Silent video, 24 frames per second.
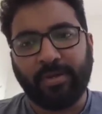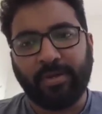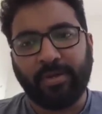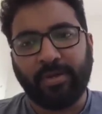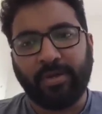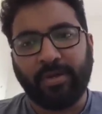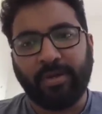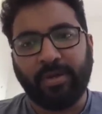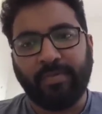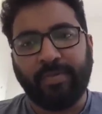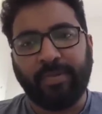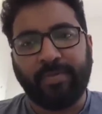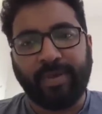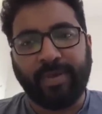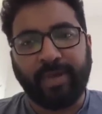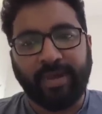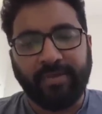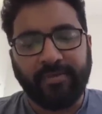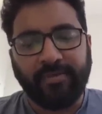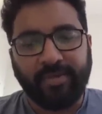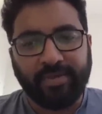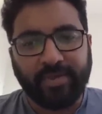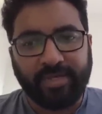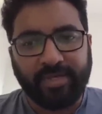Preparing
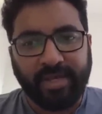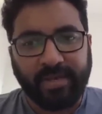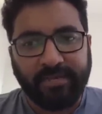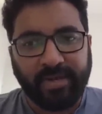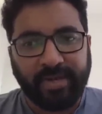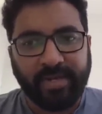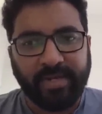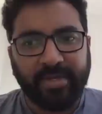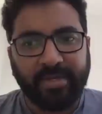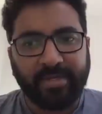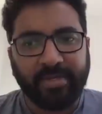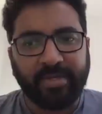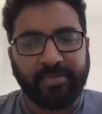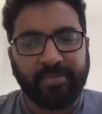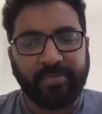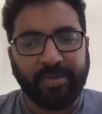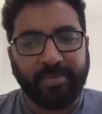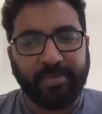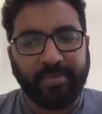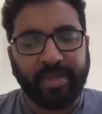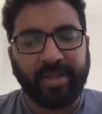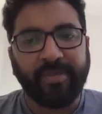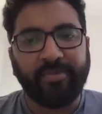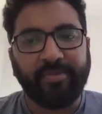for the summaries, or
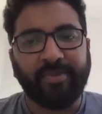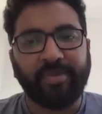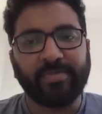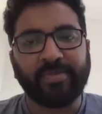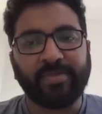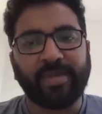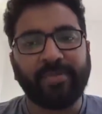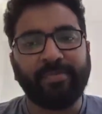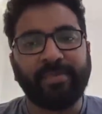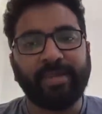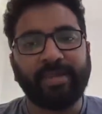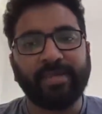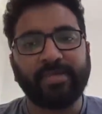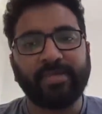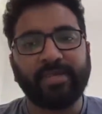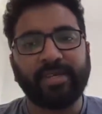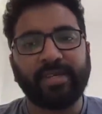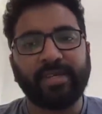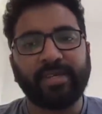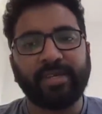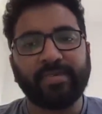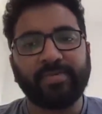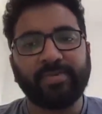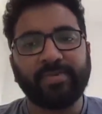preparing from summaries
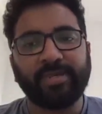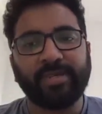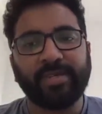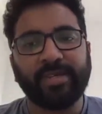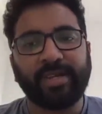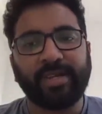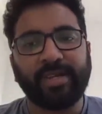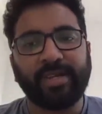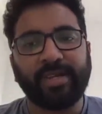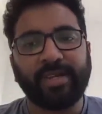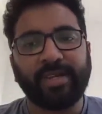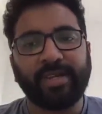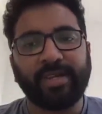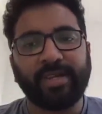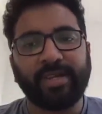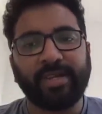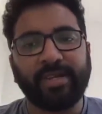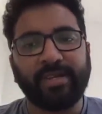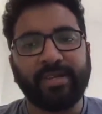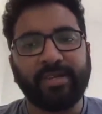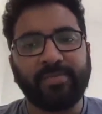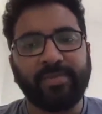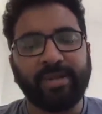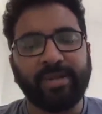that has been
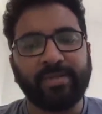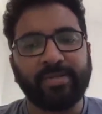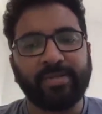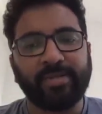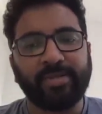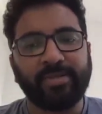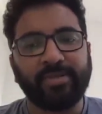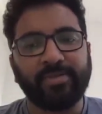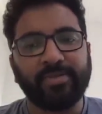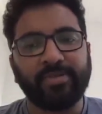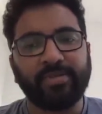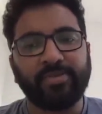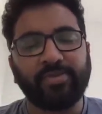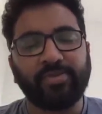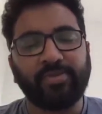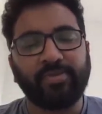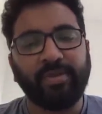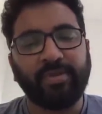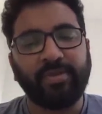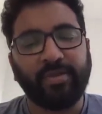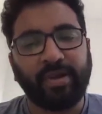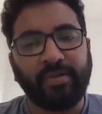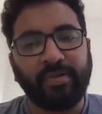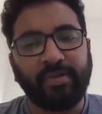created by institutes
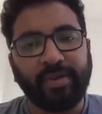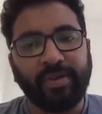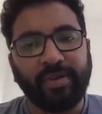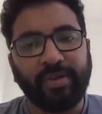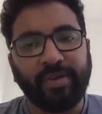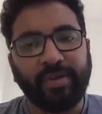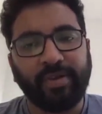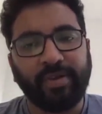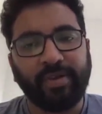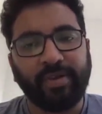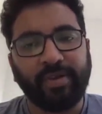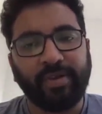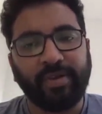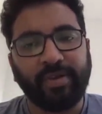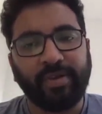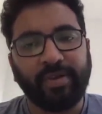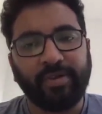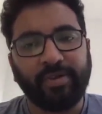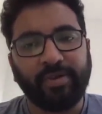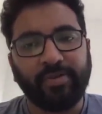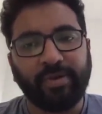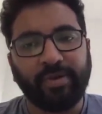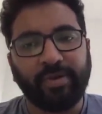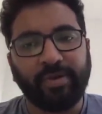would be one way to go
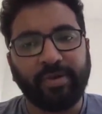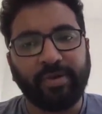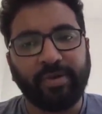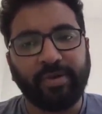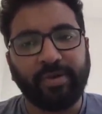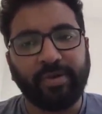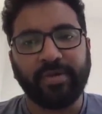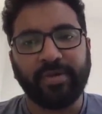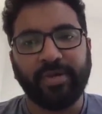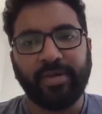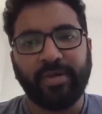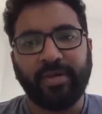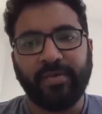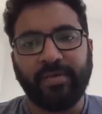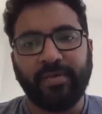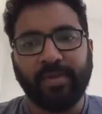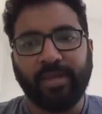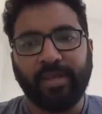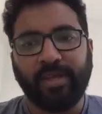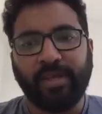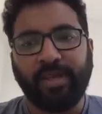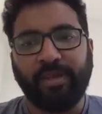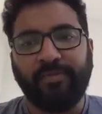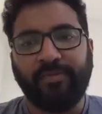about.
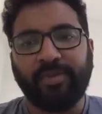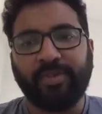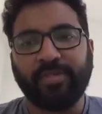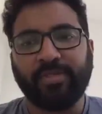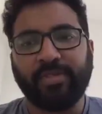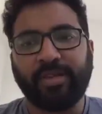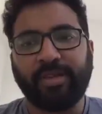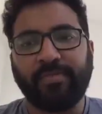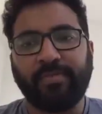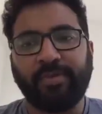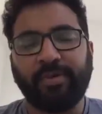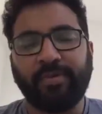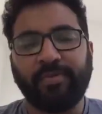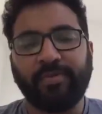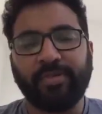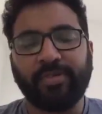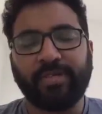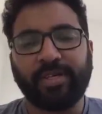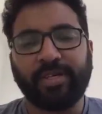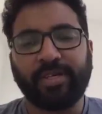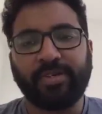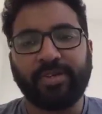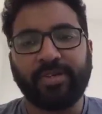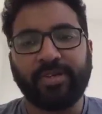If it is a report which
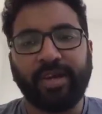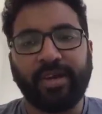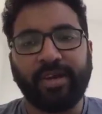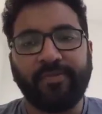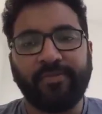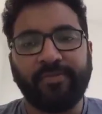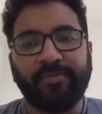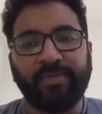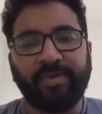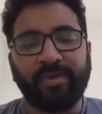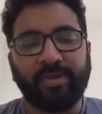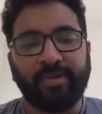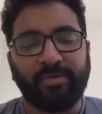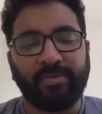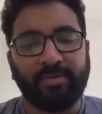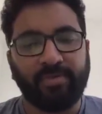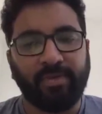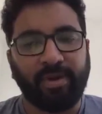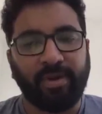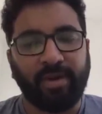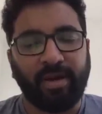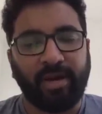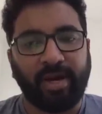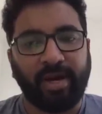does not have
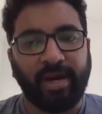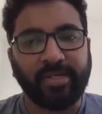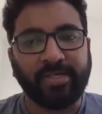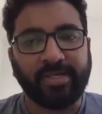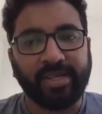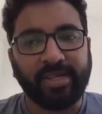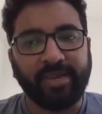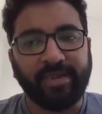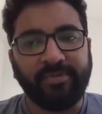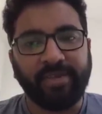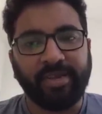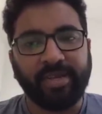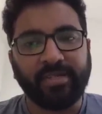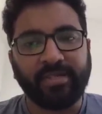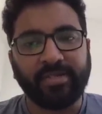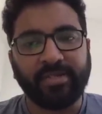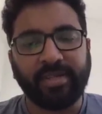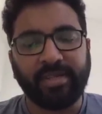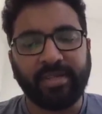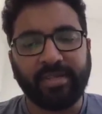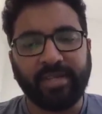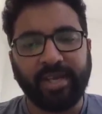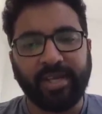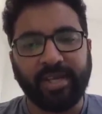high significance,
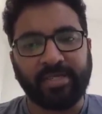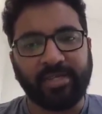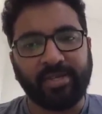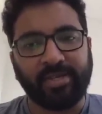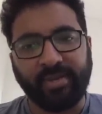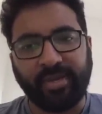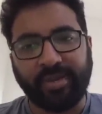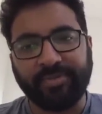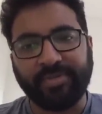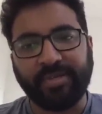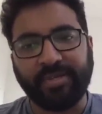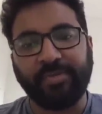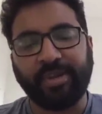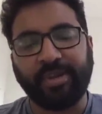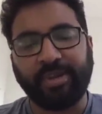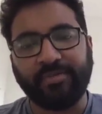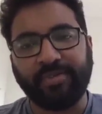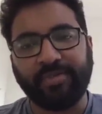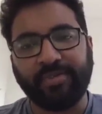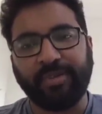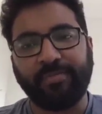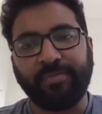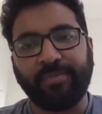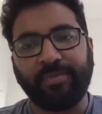then the executive summary of
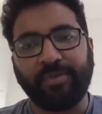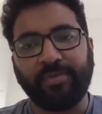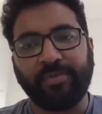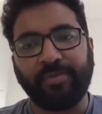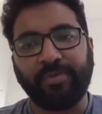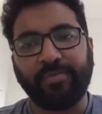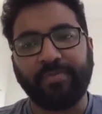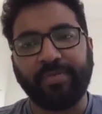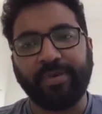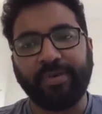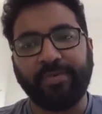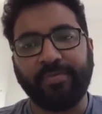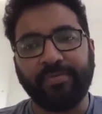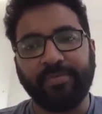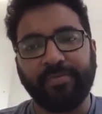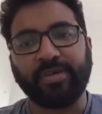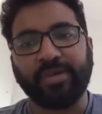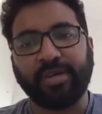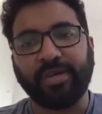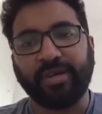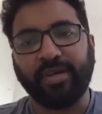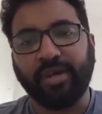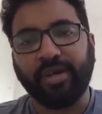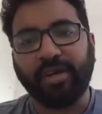the report would be
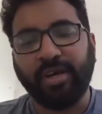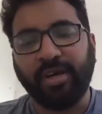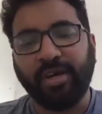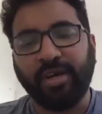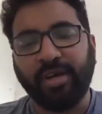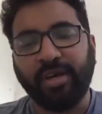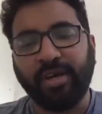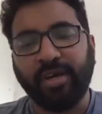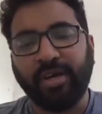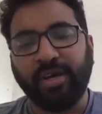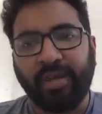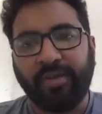sufficient